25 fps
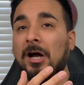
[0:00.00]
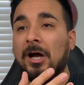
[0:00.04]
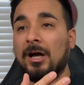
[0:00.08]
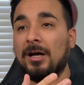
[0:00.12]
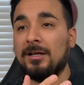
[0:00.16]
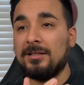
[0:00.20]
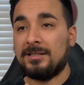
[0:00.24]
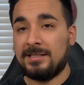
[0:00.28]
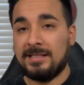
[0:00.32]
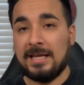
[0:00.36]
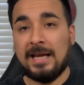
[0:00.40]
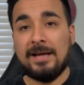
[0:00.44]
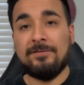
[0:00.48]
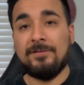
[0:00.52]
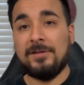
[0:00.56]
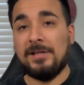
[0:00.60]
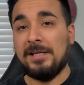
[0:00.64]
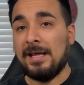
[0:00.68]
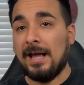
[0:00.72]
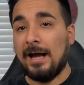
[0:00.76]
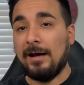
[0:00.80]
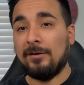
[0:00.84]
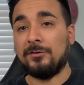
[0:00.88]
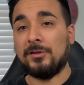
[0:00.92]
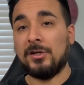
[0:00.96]

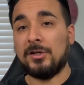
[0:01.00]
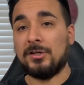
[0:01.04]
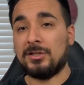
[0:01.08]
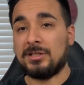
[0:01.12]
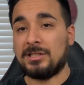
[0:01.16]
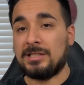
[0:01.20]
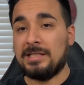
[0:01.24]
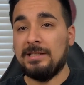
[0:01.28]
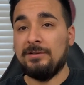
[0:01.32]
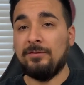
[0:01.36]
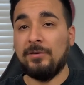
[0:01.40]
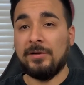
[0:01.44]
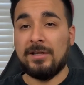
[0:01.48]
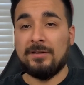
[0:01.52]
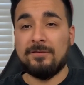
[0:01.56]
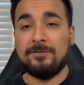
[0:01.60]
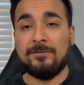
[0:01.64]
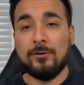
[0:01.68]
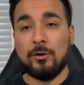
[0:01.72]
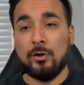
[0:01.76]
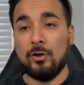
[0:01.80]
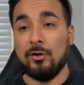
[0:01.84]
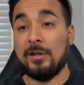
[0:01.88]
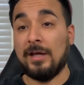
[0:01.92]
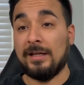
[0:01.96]
safety out there to see if we can
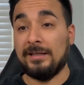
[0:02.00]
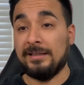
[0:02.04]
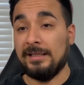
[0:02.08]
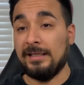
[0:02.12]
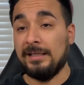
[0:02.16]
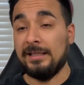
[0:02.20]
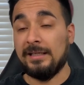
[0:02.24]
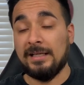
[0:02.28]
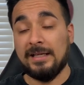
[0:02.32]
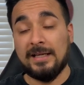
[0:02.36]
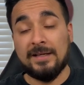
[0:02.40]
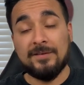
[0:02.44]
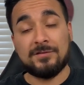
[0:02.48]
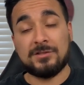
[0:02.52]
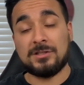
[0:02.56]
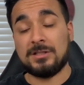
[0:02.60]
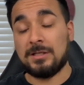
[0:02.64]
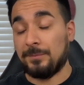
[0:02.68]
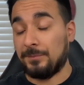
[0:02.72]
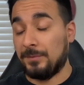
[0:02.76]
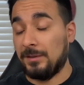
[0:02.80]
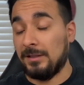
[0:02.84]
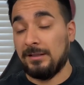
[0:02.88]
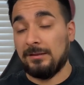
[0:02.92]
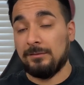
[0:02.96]
fill in that need if
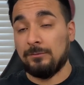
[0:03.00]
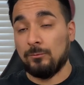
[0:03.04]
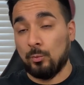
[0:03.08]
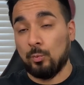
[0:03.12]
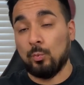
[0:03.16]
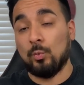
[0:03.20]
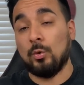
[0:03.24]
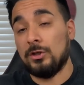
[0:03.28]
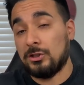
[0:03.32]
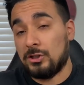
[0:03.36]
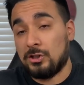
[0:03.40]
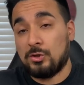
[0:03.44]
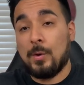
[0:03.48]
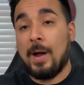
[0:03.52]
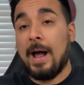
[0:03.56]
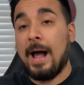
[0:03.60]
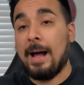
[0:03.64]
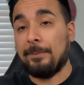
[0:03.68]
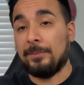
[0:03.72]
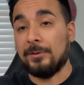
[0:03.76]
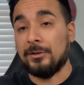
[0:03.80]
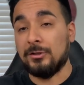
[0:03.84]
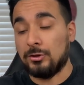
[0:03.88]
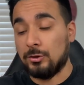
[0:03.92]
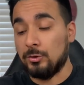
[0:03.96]
something was to
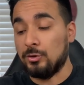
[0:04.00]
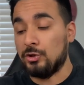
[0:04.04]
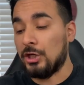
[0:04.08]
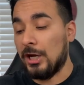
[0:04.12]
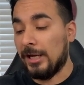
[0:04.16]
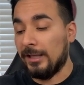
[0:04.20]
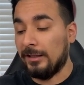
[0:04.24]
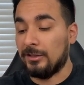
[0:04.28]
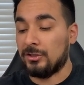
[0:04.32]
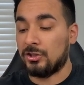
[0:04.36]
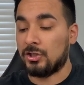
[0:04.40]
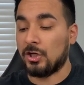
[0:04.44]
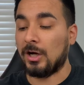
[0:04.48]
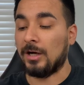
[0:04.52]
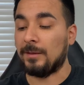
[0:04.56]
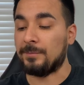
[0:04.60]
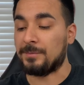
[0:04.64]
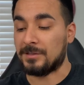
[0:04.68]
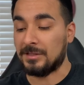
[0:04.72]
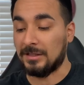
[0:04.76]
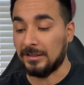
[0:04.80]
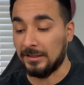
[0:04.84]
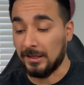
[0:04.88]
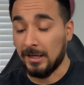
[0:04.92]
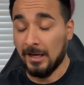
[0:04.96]
happen to Jalen
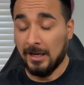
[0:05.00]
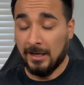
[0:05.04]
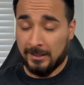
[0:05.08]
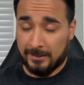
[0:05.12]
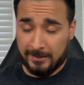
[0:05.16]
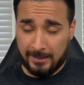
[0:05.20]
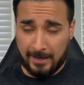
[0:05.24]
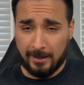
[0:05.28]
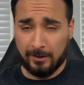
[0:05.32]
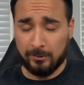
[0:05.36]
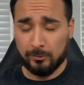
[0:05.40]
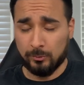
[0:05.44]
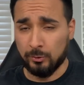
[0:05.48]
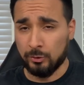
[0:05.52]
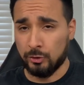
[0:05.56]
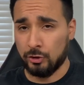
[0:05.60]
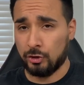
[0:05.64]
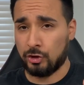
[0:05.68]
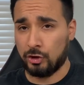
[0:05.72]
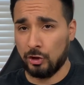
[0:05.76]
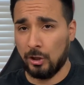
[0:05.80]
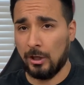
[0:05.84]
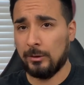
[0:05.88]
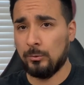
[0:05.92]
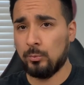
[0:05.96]
Thompson? Now,
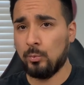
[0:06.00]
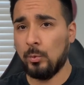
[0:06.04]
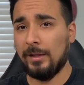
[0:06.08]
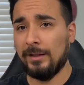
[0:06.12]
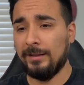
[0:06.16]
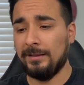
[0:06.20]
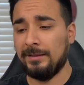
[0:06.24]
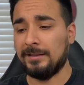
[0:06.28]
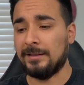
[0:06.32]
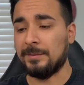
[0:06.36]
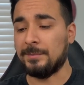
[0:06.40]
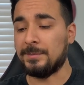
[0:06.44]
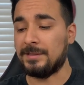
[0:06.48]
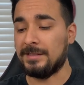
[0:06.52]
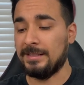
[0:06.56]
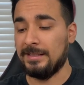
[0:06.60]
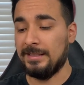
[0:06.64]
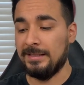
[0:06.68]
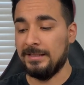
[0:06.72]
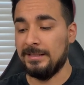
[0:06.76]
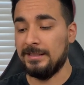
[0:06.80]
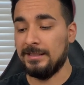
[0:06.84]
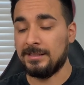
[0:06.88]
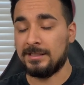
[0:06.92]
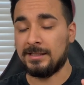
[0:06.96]
Shawn Williams
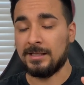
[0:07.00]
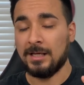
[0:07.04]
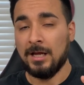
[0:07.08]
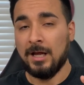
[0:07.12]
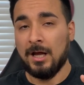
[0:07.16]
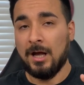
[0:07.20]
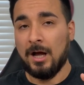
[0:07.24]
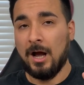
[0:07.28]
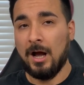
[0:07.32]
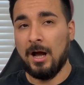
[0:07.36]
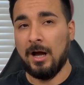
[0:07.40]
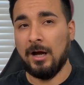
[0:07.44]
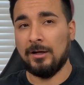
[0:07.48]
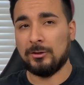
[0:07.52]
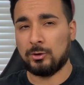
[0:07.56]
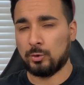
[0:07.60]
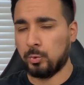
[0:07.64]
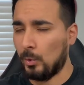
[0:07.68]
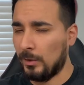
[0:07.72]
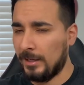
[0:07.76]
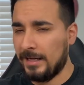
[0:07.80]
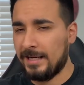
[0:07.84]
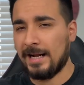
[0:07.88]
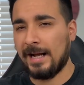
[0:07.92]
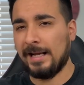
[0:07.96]
is
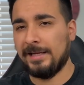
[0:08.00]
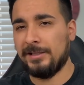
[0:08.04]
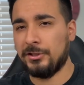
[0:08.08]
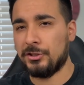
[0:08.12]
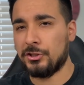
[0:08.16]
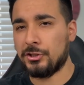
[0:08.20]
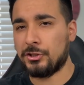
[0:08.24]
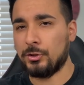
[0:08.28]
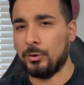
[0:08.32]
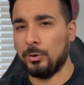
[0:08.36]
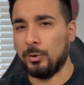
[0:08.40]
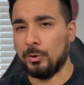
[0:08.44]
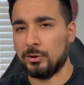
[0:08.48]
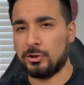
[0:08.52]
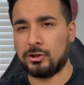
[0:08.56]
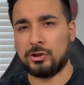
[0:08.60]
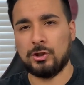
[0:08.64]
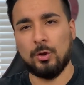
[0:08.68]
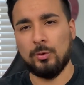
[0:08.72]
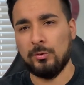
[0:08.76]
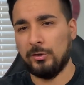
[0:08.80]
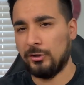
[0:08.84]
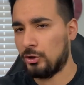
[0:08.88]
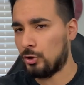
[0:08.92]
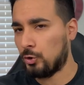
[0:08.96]
29 years old,
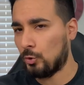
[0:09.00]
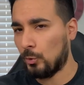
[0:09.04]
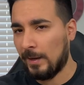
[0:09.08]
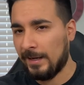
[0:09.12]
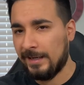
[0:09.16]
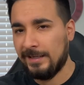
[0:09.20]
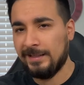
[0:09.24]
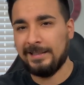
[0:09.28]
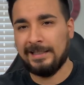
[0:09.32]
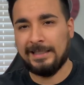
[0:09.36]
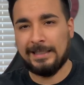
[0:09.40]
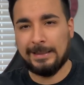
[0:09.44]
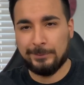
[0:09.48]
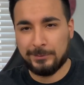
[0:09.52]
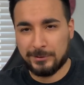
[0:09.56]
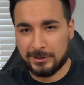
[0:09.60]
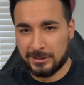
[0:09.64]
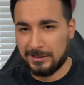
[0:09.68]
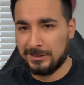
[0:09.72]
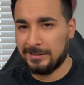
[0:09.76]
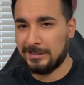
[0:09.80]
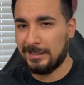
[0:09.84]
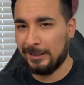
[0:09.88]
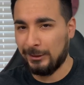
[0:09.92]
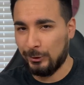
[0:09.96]
so the trend keeps
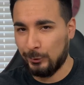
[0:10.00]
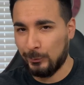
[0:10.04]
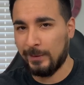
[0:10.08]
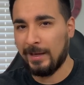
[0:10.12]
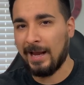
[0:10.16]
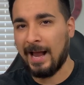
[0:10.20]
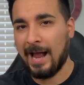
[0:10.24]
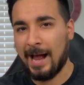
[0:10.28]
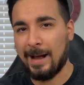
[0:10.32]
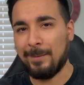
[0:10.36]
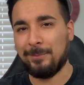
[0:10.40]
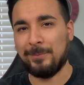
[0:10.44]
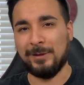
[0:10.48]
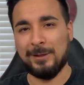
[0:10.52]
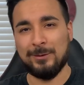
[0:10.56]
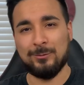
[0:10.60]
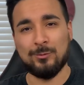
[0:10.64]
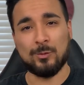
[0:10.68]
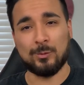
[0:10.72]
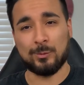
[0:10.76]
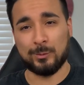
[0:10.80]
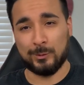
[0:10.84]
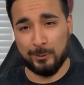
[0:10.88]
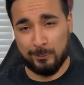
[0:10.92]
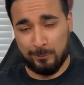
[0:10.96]
continuing happening
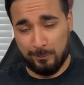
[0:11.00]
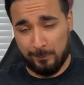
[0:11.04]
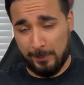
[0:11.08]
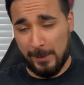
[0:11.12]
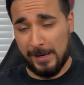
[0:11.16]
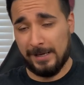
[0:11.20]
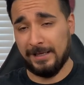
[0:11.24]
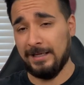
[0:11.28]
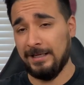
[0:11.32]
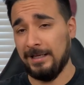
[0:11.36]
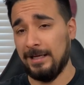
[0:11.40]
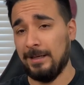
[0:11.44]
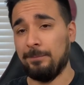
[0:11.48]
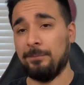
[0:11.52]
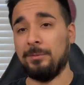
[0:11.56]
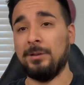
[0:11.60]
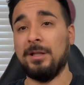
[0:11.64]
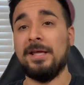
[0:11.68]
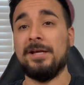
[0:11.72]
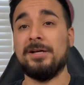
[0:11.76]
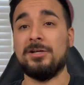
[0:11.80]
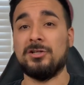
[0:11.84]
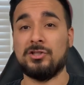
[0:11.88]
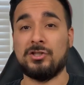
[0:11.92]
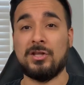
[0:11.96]
where we're picking up
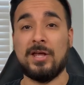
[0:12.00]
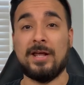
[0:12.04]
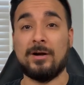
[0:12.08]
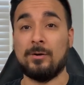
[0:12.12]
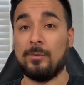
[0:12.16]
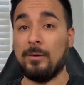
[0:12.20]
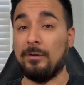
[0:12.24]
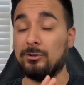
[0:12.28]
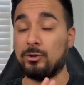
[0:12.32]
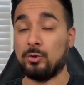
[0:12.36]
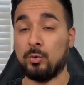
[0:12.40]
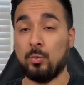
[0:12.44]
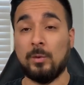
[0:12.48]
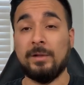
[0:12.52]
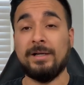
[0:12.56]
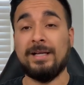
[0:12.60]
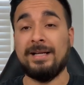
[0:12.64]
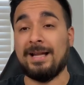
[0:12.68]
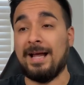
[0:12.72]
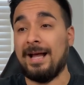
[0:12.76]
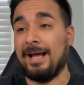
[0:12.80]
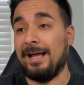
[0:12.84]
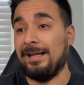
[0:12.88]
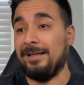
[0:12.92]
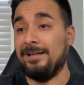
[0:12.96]
players that are on
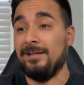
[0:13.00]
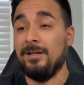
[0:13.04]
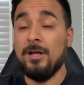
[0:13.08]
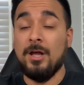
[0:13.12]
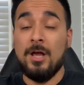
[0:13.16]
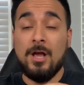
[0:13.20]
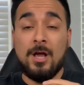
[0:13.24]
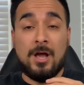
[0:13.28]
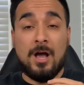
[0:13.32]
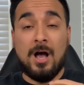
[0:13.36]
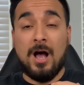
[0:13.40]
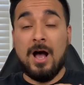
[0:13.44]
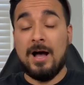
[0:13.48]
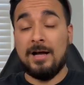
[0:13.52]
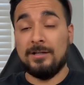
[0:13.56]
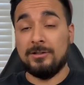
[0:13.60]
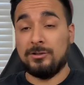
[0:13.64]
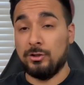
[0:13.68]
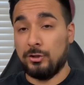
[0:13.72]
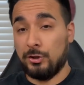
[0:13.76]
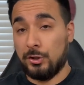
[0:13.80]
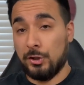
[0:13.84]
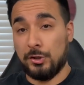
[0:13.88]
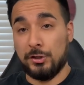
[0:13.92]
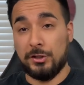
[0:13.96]
29
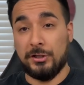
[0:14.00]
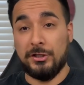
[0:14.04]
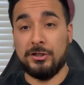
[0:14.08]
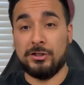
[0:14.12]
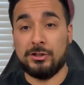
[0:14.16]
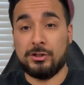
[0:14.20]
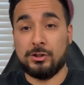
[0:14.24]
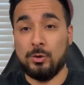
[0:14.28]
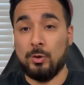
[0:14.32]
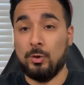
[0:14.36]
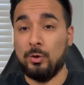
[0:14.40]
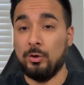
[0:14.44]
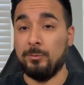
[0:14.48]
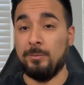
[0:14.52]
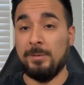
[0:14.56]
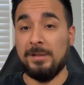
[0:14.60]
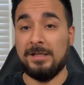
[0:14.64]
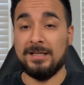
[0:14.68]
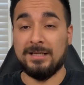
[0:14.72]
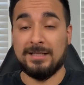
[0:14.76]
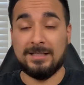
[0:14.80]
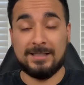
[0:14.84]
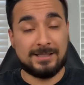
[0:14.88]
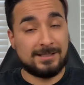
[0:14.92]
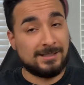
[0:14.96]
to 30 years old
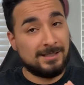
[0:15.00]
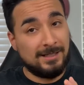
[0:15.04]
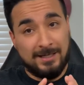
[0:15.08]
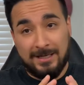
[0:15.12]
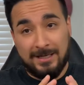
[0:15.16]
because